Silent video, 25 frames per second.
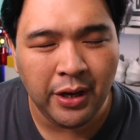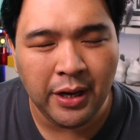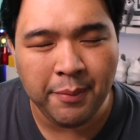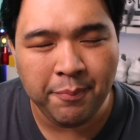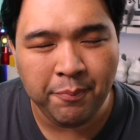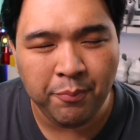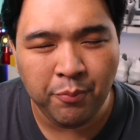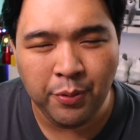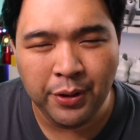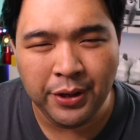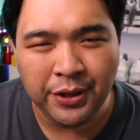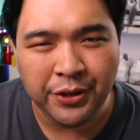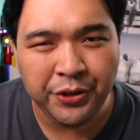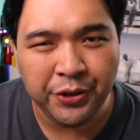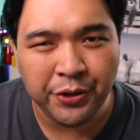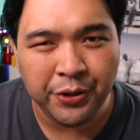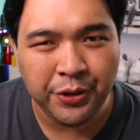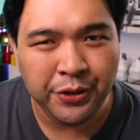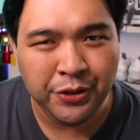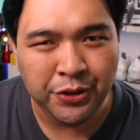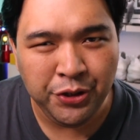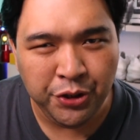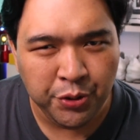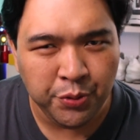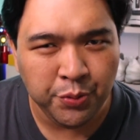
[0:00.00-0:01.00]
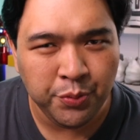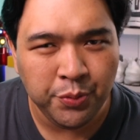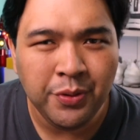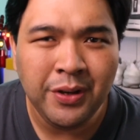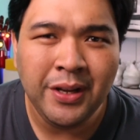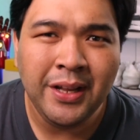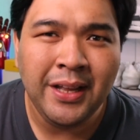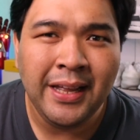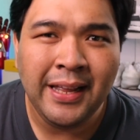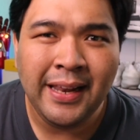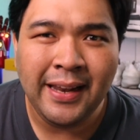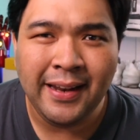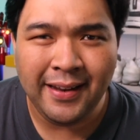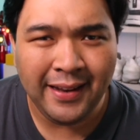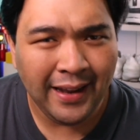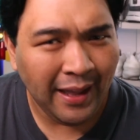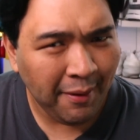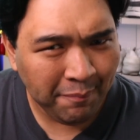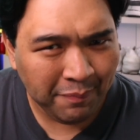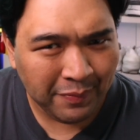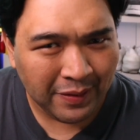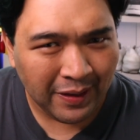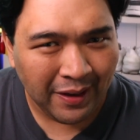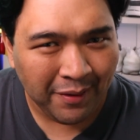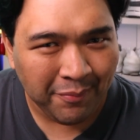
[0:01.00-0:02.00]
up with your new
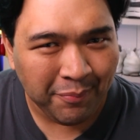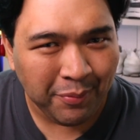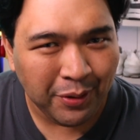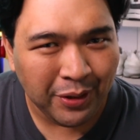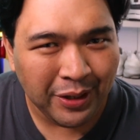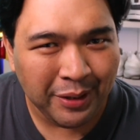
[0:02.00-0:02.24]
laptop.